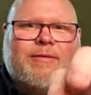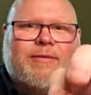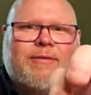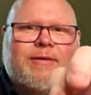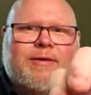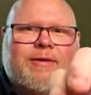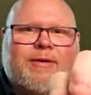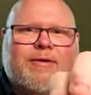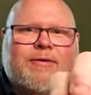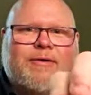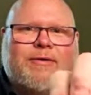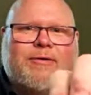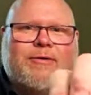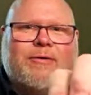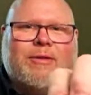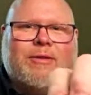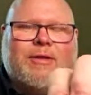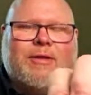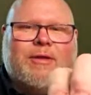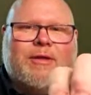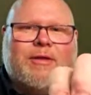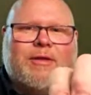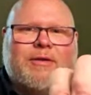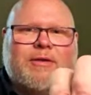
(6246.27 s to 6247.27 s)
the old
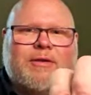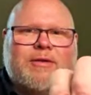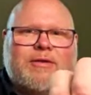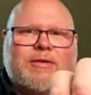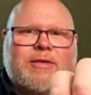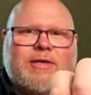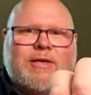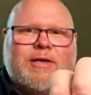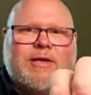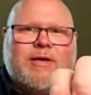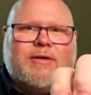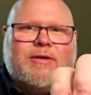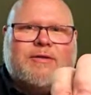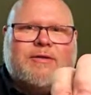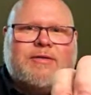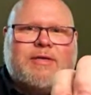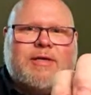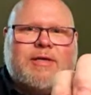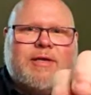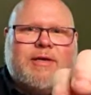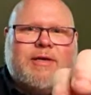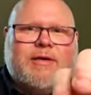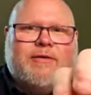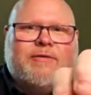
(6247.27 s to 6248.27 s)

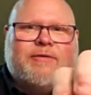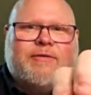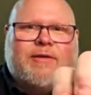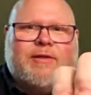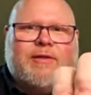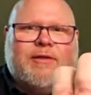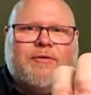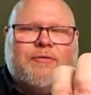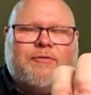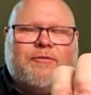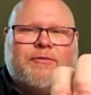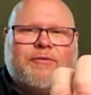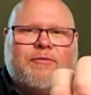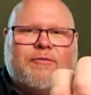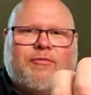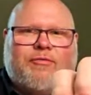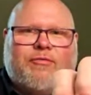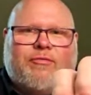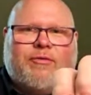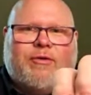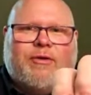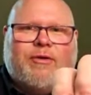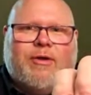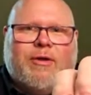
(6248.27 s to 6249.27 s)
DLT exclusive
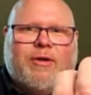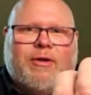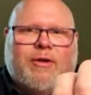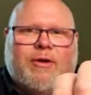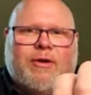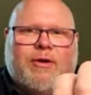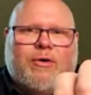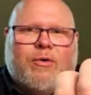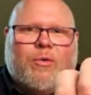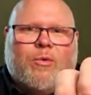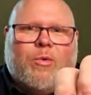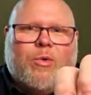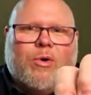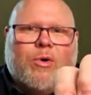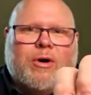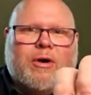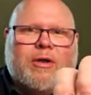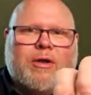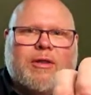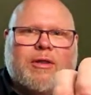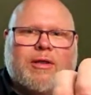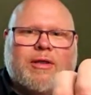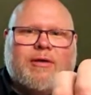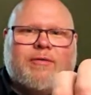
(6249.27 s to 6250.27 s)

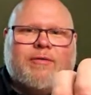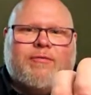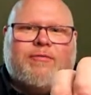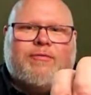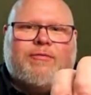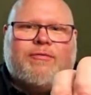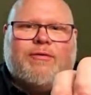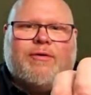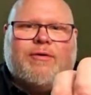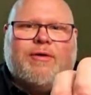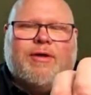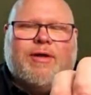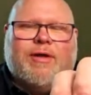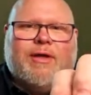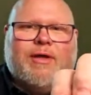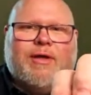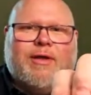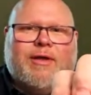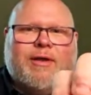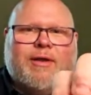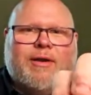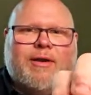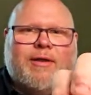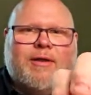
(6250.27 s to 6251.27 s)
Warncliffe,
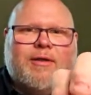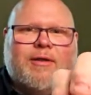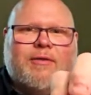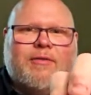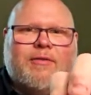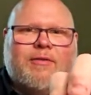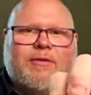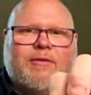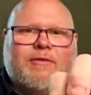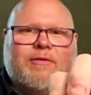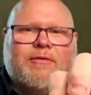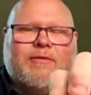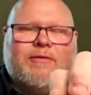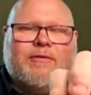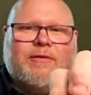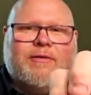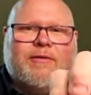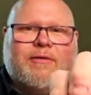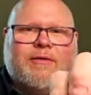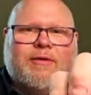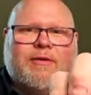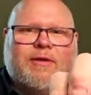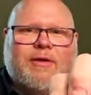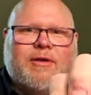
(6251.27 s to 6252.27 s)
and this is
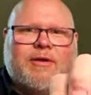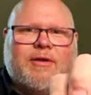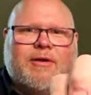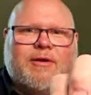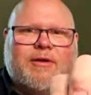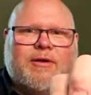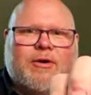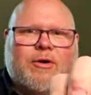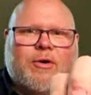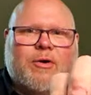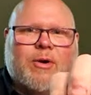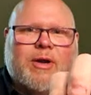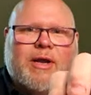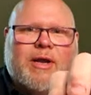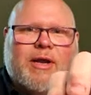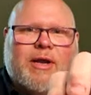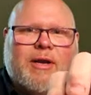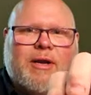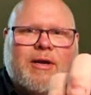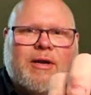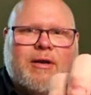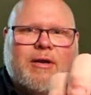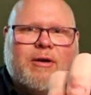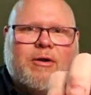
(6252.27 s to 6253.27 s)
in the
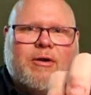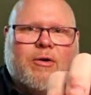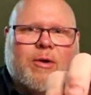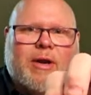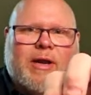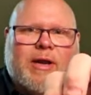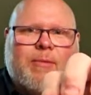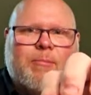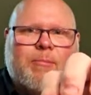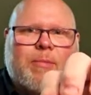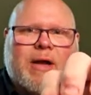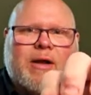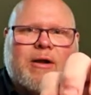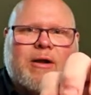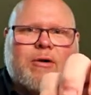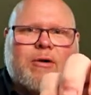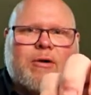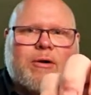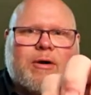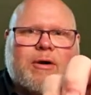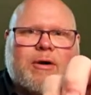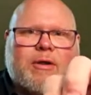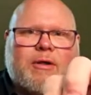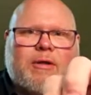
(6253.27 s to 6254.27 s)
green
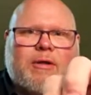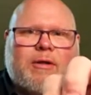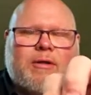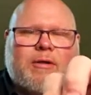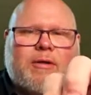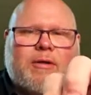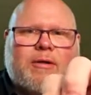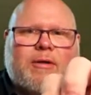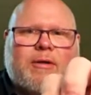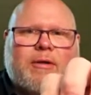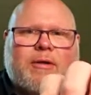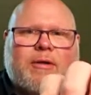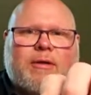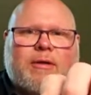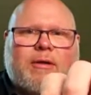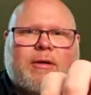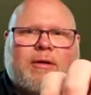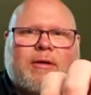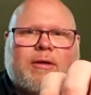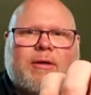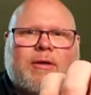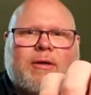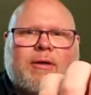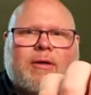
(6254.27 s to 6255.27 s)
micarta,
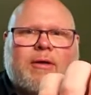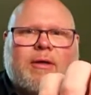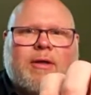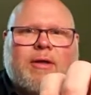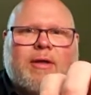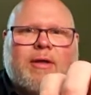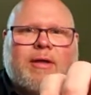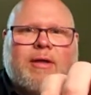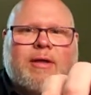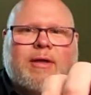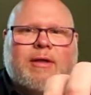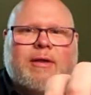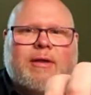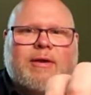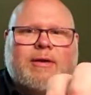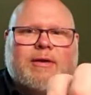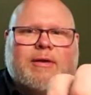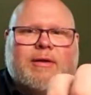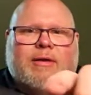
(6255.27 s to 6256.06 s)
and